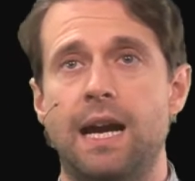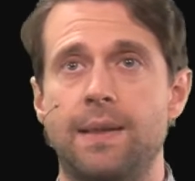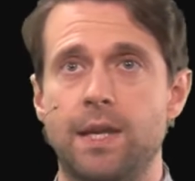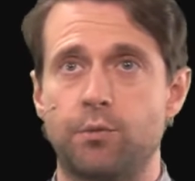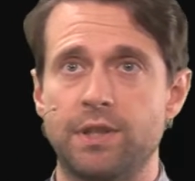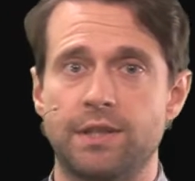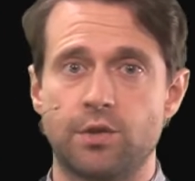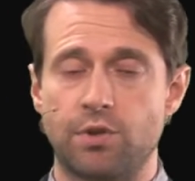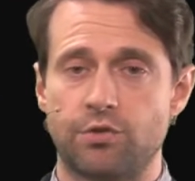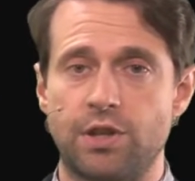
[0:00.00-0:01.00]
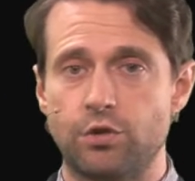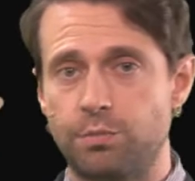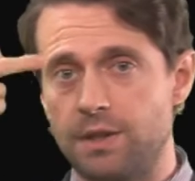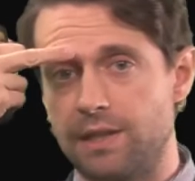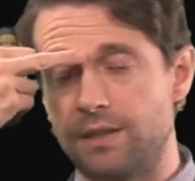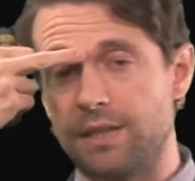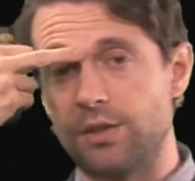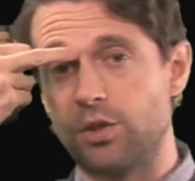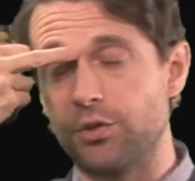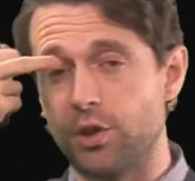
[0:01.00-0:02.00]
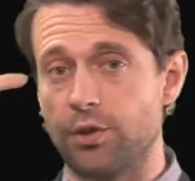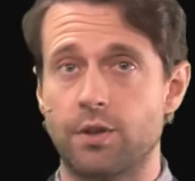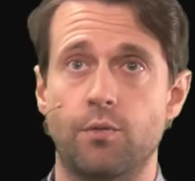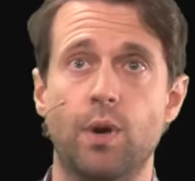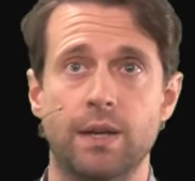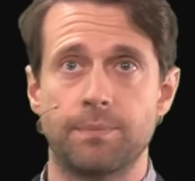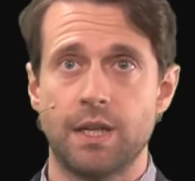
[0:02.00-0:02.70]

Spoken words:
and the quantities we're trying to predict is on the order of 1.